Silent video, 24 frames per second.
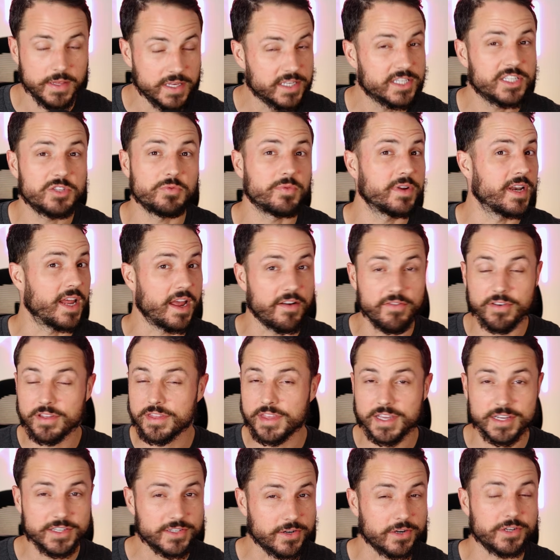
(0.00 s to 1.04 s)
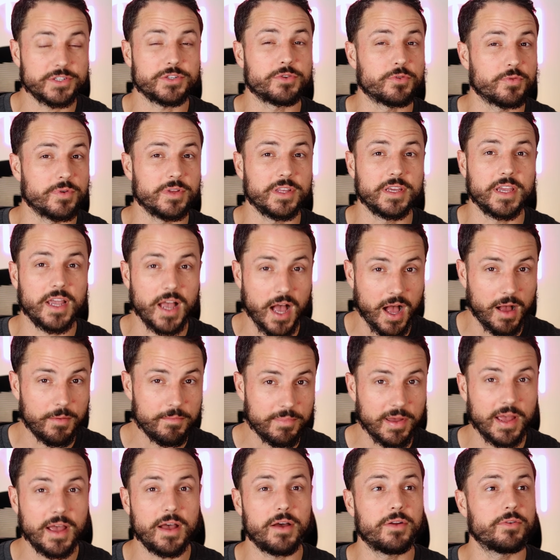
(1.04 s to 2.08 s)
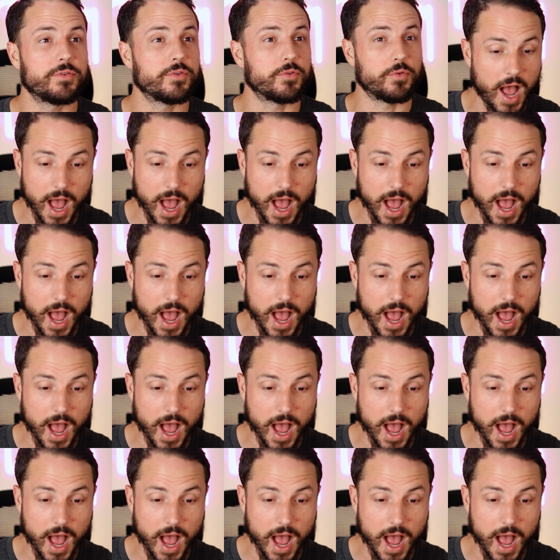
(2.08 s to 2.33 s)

This is when everything starts to really compound.